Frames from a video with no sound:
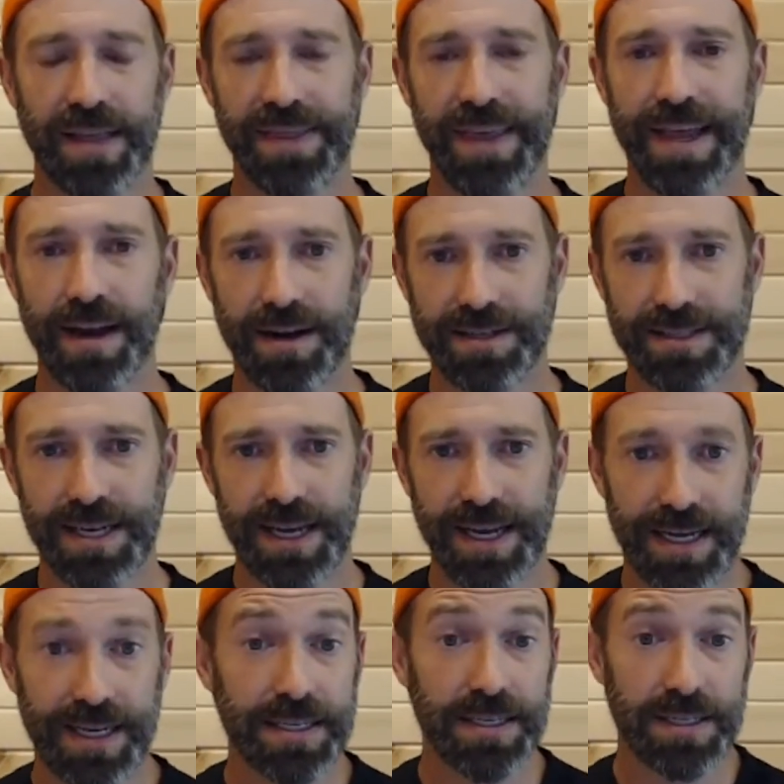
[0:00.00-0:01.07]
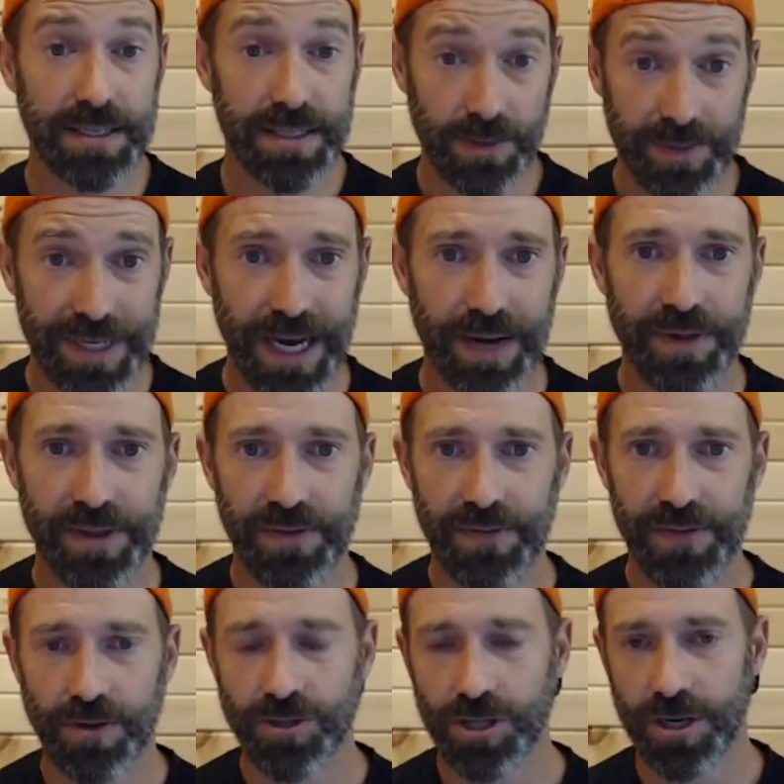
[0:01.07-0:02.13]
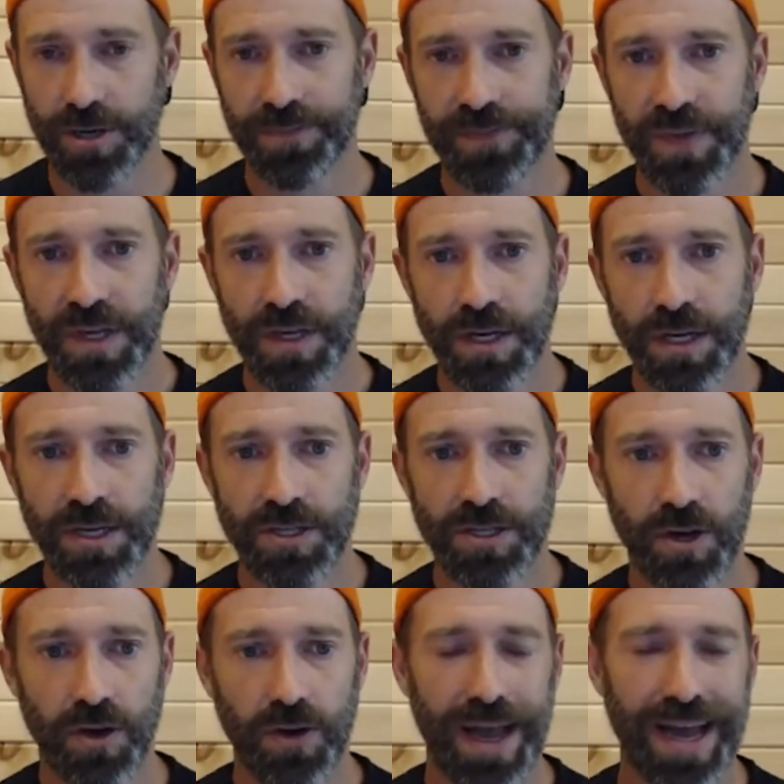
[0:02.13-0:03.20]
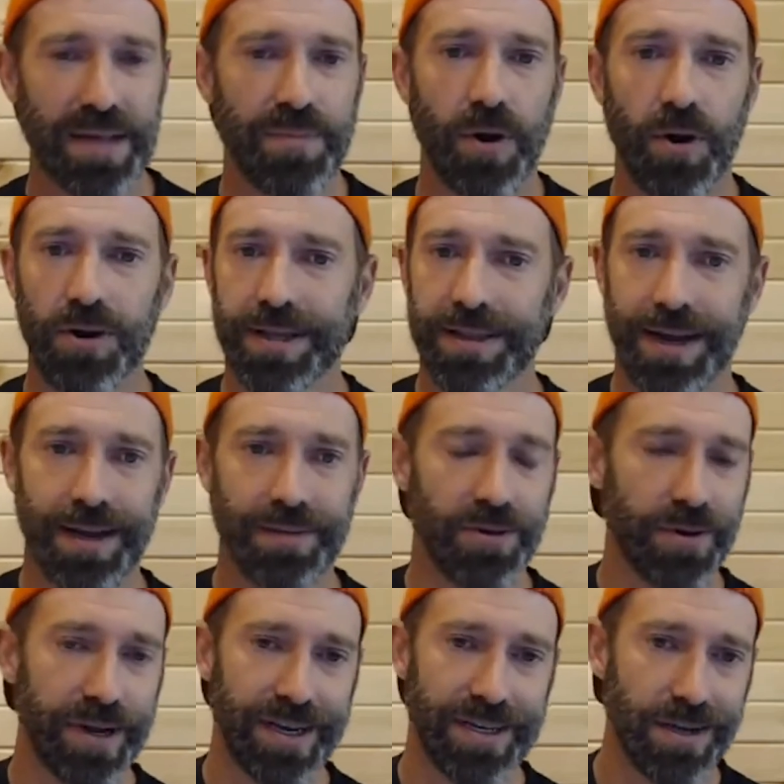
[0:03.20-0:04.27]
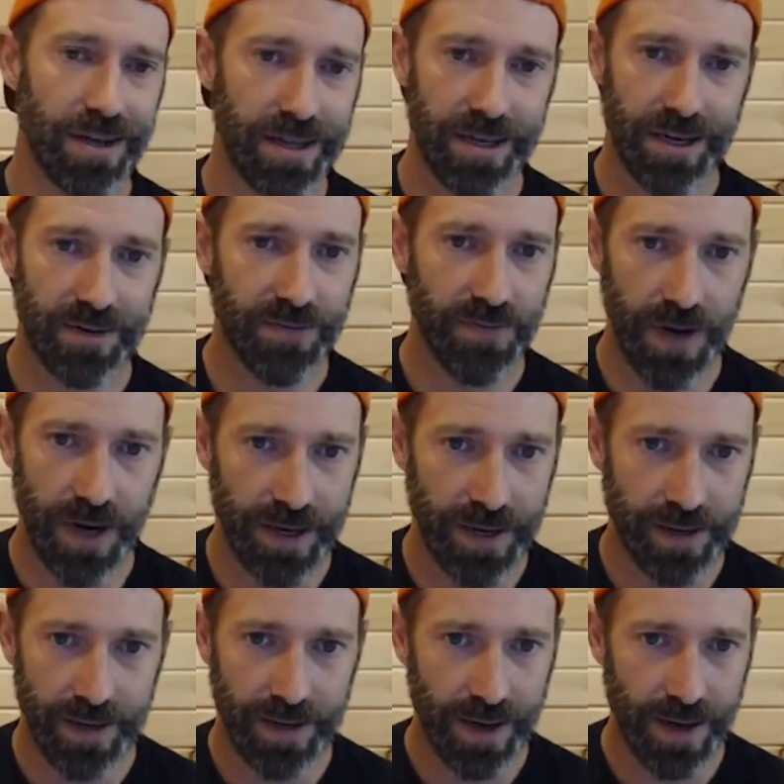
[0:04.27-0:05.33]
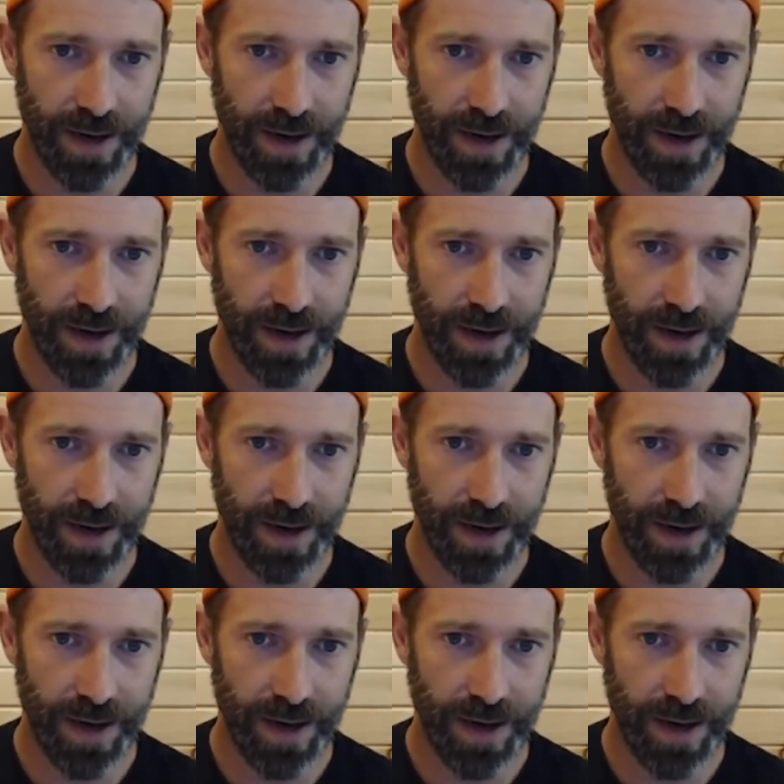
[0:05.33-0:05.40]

they are today sometime in the future. So any poking that I'm doing, it's all in good fun.